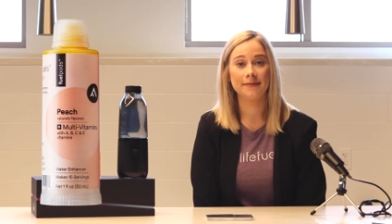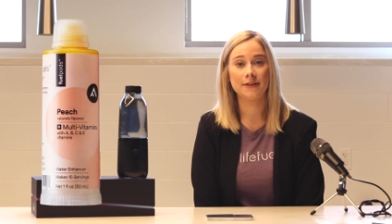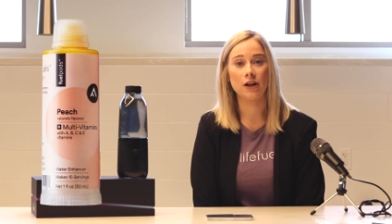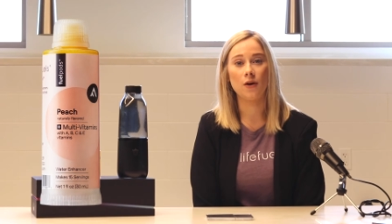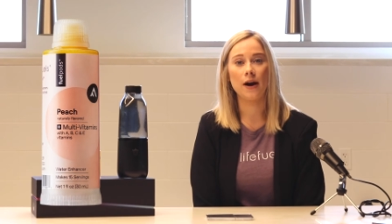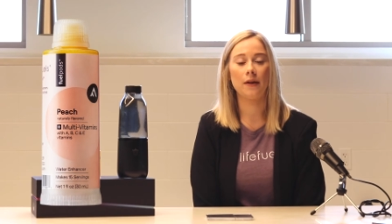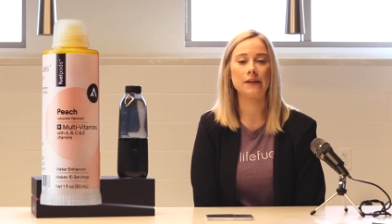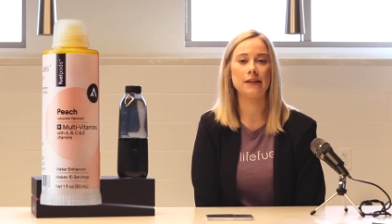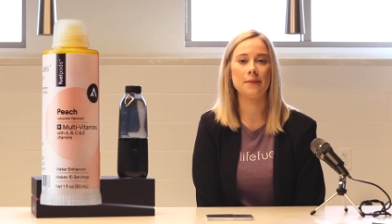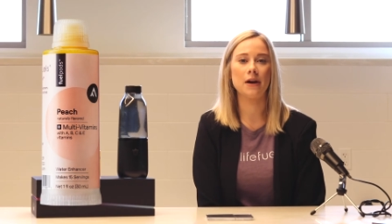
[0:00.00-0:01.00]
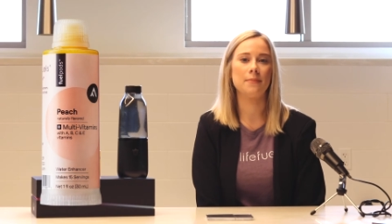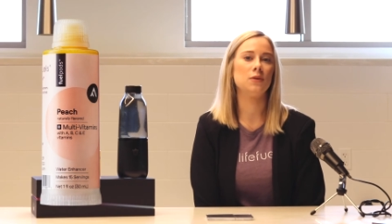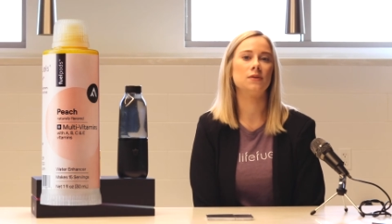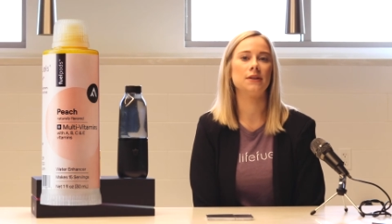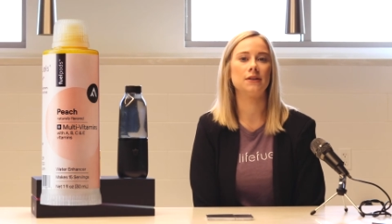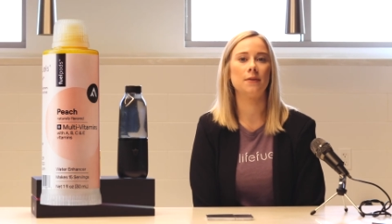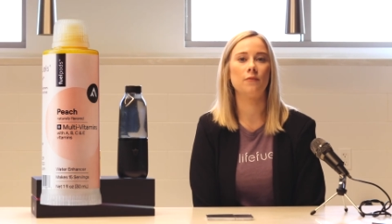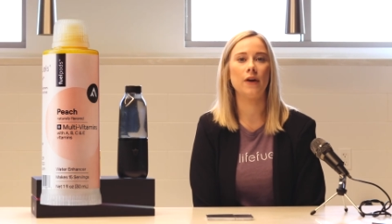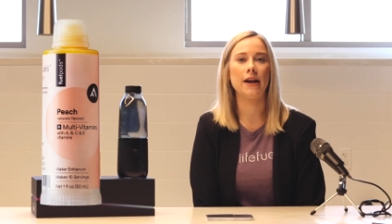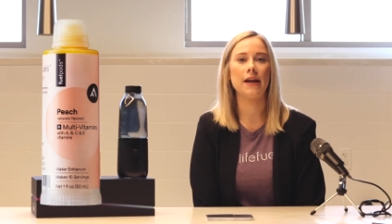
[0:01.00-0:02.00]
So I like to keep my immune
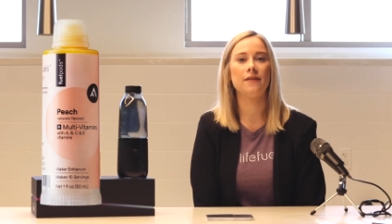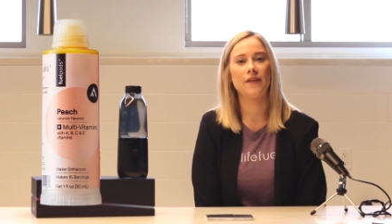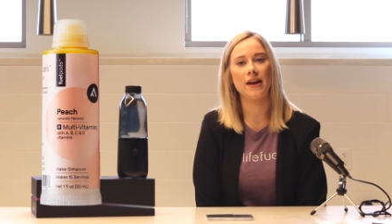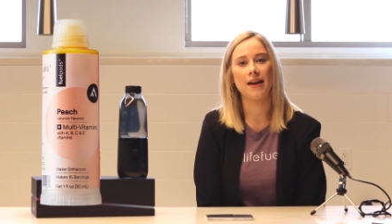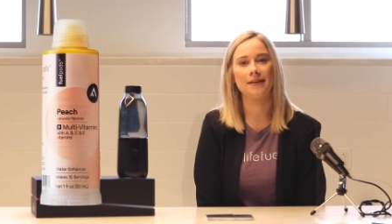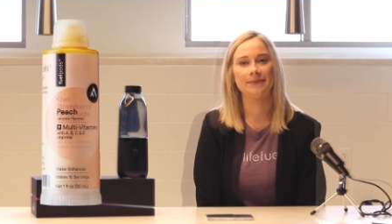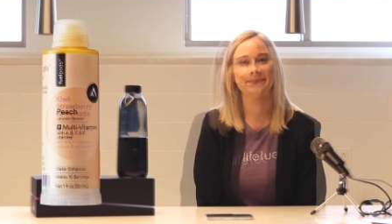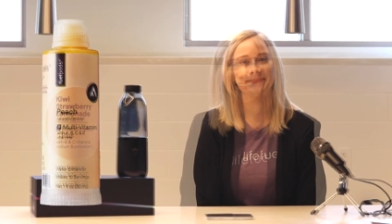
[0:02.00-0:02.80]
system ready and fighting.